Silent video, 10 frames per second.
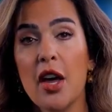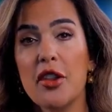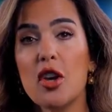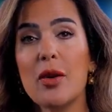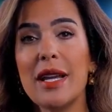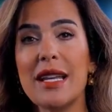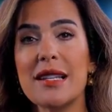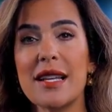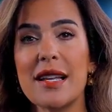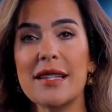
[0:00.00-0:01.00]
The
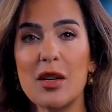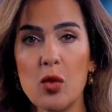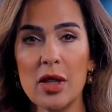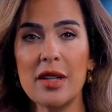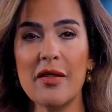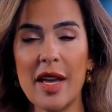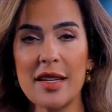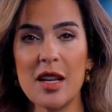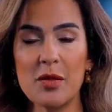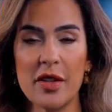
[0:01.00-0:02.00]
UAE says it will
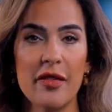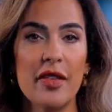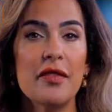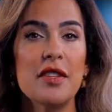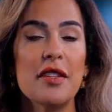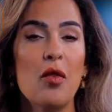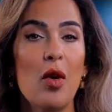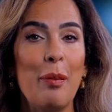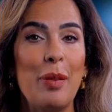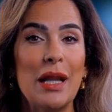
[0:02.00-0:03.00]
invest up to
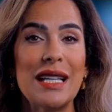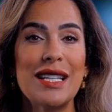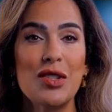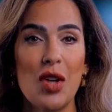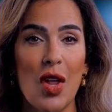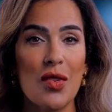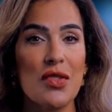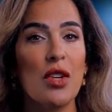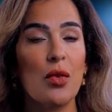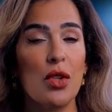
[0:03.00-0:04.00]
$54 billion in
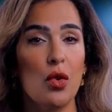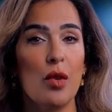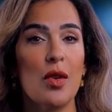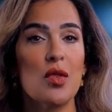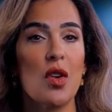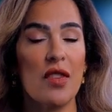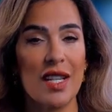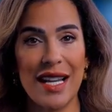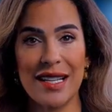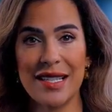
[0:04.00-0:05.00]
renewables over
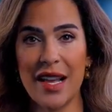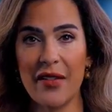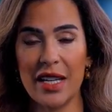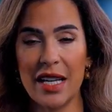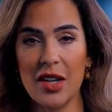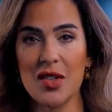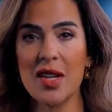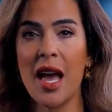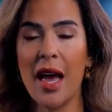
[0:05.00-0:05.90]
the next 7 years